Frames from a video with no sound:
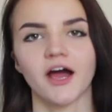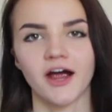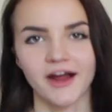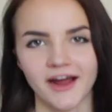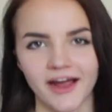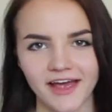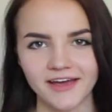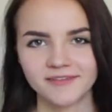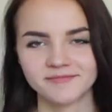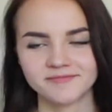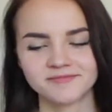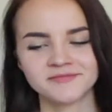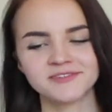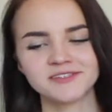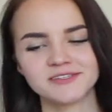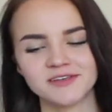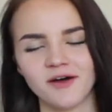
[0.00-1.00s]
Alright,
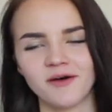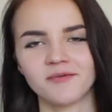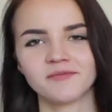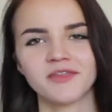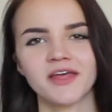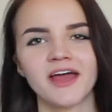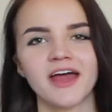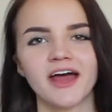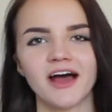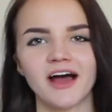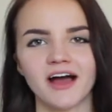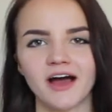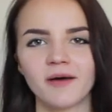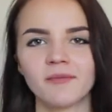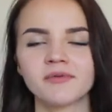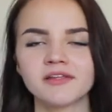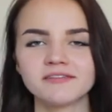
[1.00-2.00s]
so a
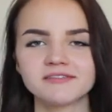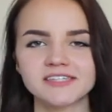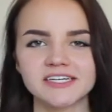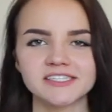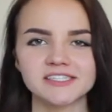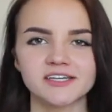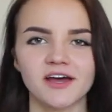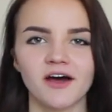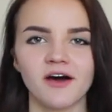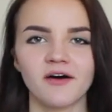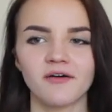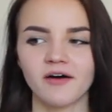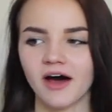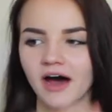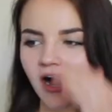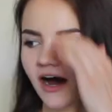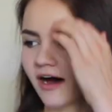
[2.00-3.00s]
couple of days
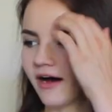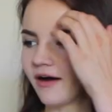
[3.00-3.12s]
ago,